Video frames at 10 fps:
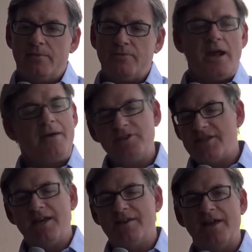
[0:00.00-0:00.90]
They haven't
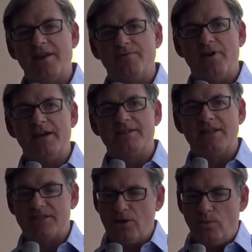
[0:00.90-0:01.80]
taken that advice.
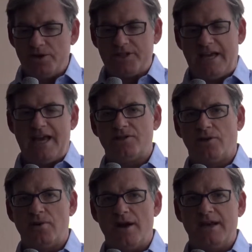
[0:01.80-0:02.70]
They still want to
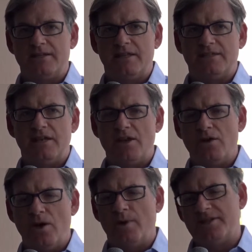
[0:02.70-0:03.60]
categorize. They say,
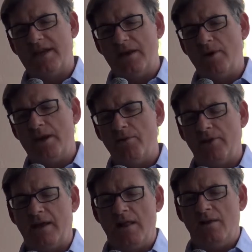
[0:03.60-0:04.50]
no, we're saying we don't
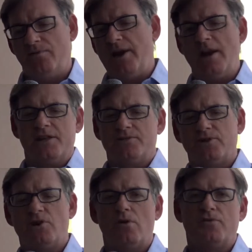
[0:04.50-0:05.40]
think freelance
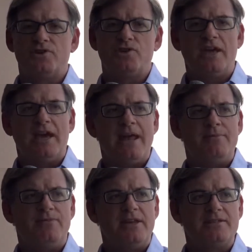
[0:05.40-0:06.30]
photographers should get
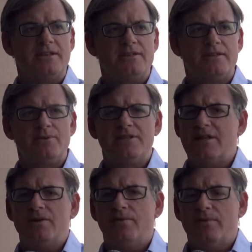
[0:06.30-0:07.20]
M visas. And we
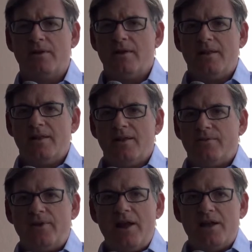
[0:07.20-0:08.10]
said, look,
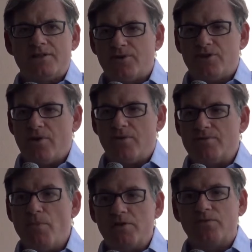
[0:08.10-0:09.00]
freelance
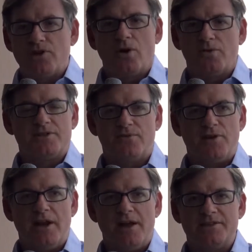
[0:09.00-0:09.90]
photographers, most photographers are
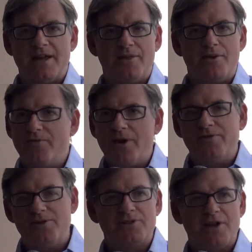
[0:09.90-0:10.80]
freelance now. There are very
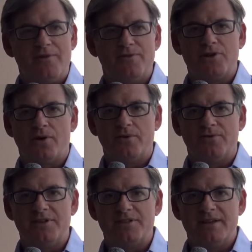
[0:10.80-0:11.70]
few staff
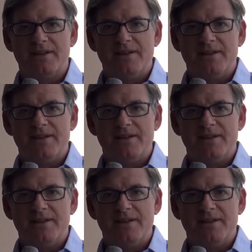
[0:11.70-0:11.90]
photographers.